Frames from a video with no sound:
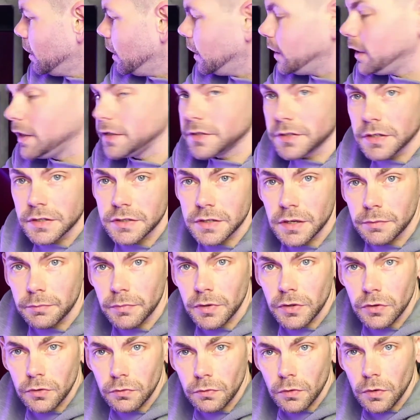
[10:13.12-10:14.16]
Unless they
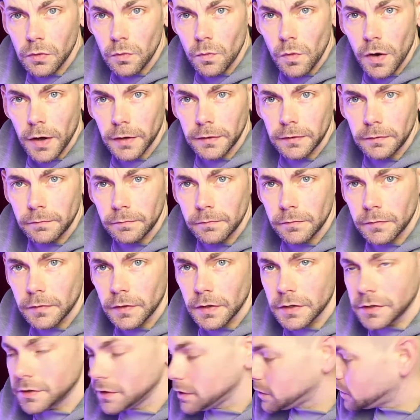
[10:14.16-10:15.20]
sent me the wrong one.
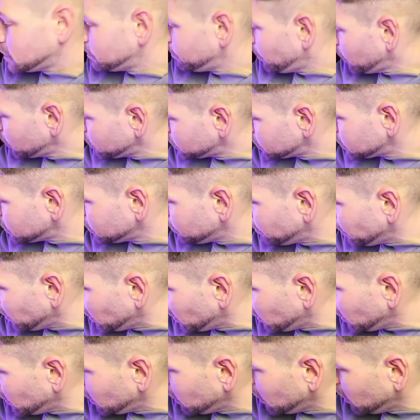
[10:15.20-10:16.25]
This is supposed to
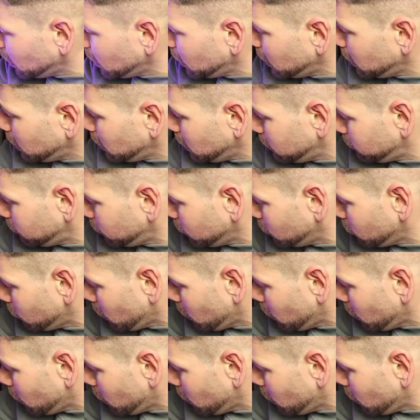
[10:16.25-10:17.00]
be for